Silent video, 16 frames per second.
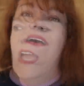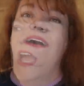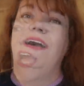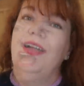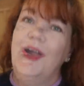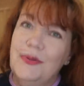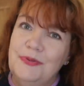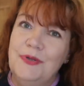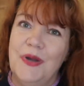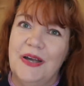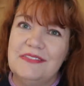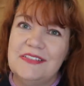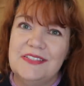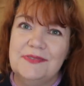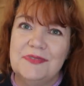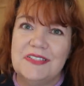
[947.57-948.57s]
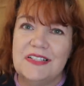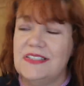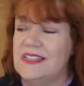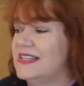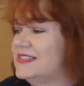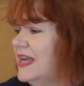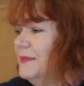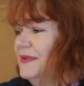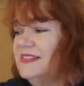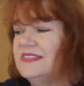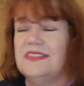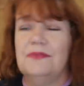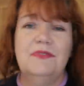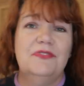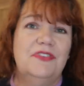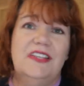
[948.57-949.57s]
I hope you have some success. I mean,
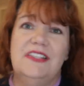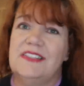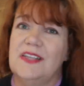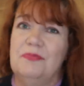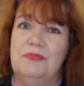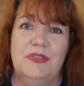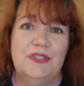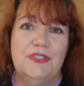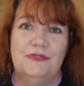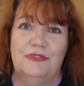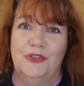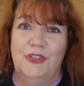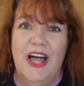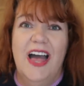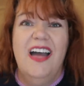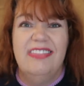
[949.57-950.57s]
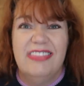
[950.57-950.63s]
some of these are beautiful.